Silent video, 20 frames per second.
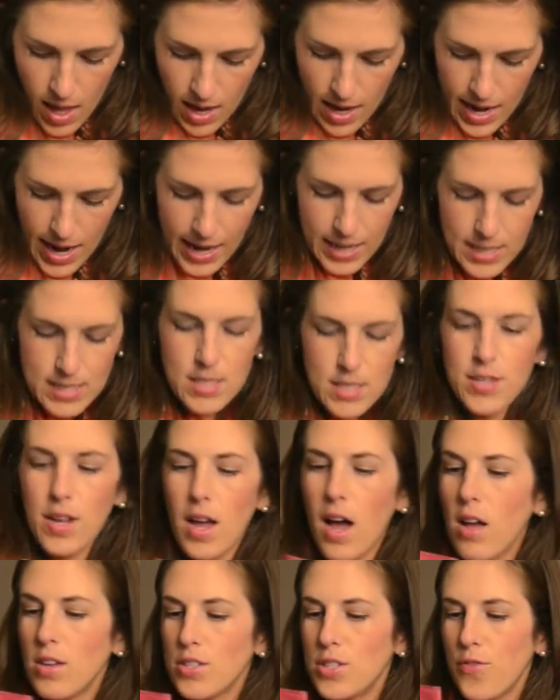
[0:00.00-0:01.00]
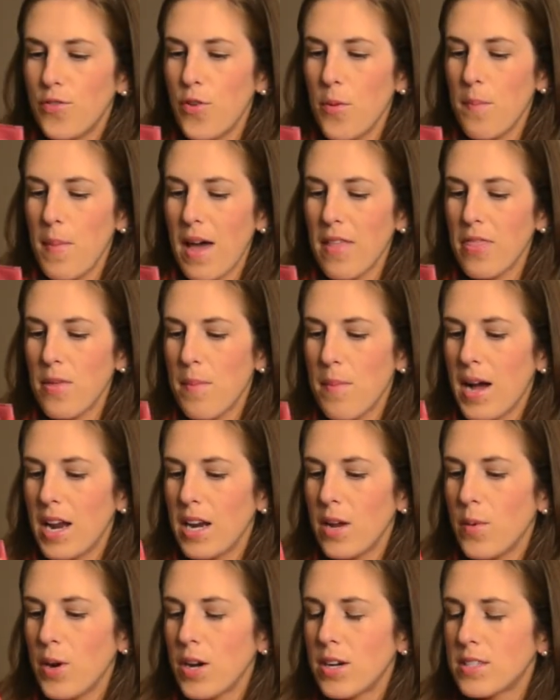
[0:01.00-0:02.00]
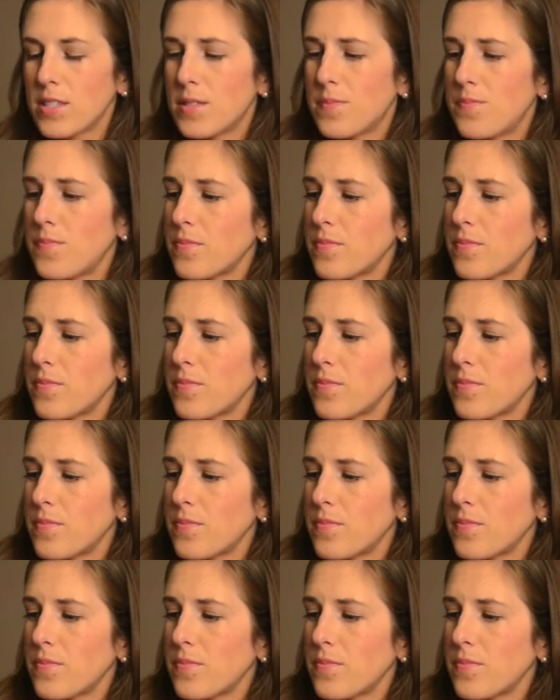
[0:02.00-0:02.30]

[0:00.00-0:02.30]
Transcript: Next, also from Bath & Body Works,